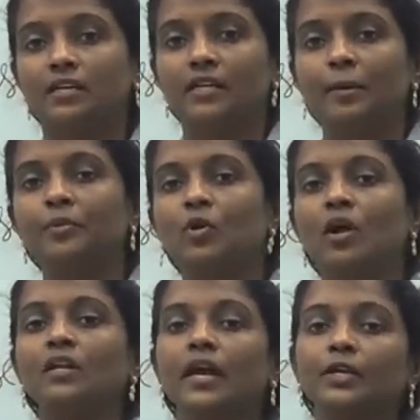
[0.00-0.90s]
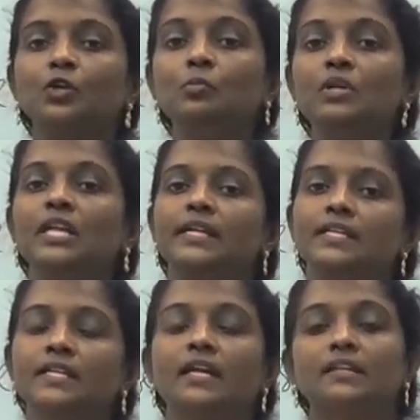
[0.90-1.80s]
kept on
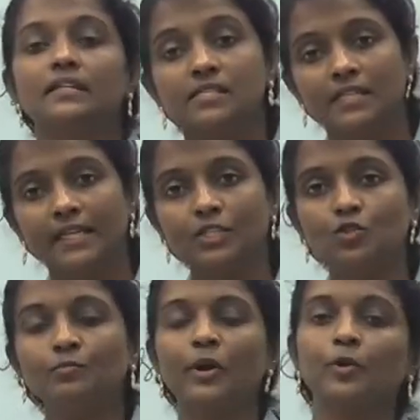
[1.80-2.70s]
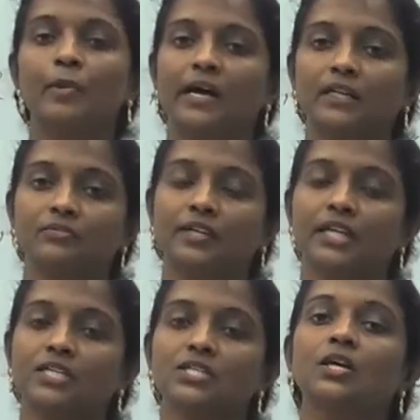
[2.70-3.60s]
accumulating and this led to
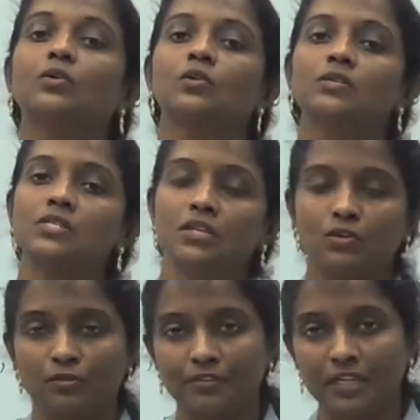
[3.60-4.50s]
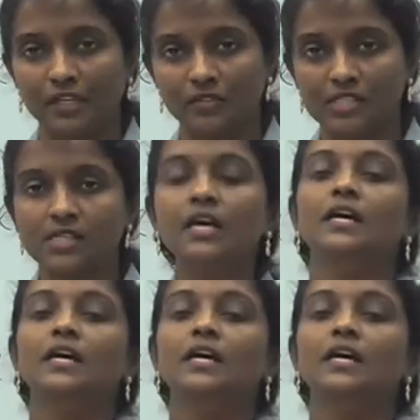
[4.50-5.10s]
biomagnification across trophic levels.